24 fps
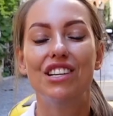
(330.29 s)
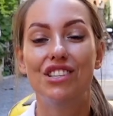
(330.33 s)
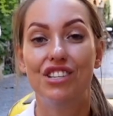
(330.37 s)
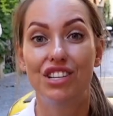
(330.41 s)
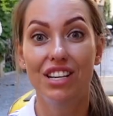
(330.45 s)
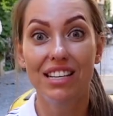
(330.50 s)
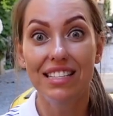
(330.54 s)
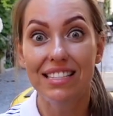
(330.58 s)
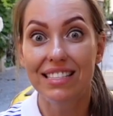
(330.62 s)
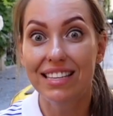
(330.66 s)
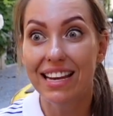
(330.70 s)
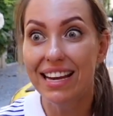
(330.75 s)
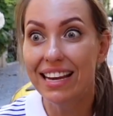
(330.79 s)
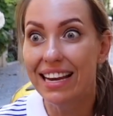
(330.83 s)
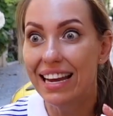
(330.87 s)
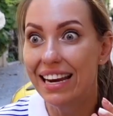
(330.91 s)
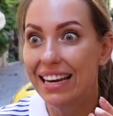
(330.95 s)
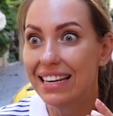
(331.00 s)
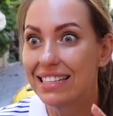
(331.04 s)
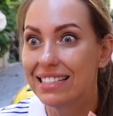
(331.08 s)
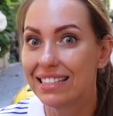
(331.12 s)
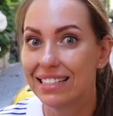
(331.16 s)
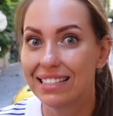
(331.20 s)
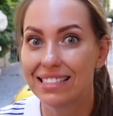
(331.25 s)
Just take a
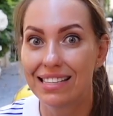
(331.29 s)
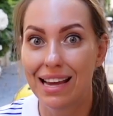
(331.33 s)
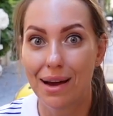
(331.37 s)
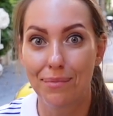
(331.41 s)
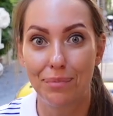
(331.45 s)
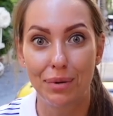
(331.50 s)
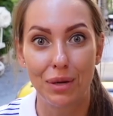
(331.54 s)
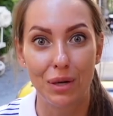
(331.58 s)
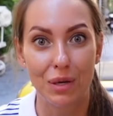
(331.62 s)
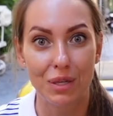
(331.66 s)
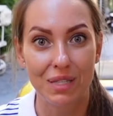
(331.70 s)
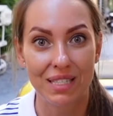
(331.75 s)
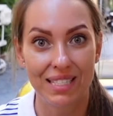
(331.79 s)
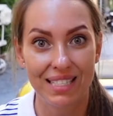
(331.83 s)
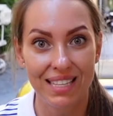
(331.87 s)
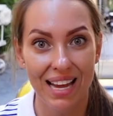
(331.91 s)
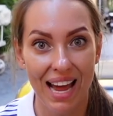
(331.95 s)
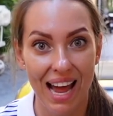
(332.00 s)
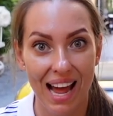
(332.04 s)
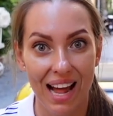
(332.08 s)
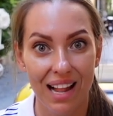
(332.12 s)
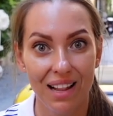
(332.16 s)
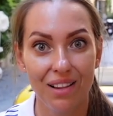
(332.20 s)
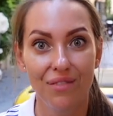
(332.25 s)
little nap
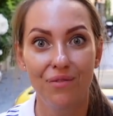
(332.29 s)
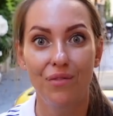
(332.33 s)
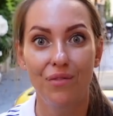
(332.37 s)
yourself